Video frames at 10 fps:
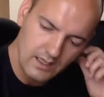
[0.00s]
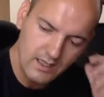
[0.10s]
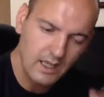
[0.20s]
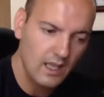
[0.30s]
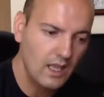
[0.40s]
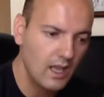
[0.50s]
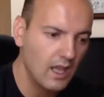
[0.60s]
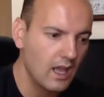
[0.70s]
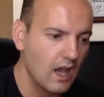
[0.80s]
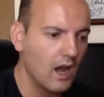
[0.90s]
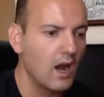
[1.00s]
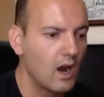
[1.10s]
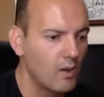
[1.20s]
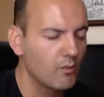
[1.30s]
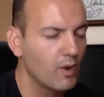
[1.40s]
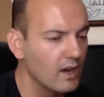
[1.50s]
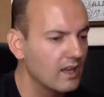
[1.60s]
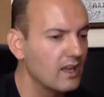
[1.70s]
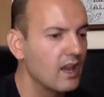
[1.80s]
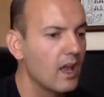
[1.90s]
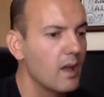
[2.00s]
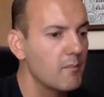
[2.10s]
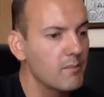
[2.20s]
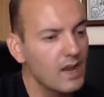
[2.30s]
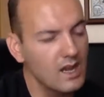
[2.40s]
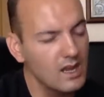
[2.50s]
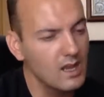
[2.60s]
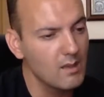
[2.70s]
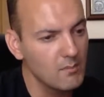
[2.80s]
they are working many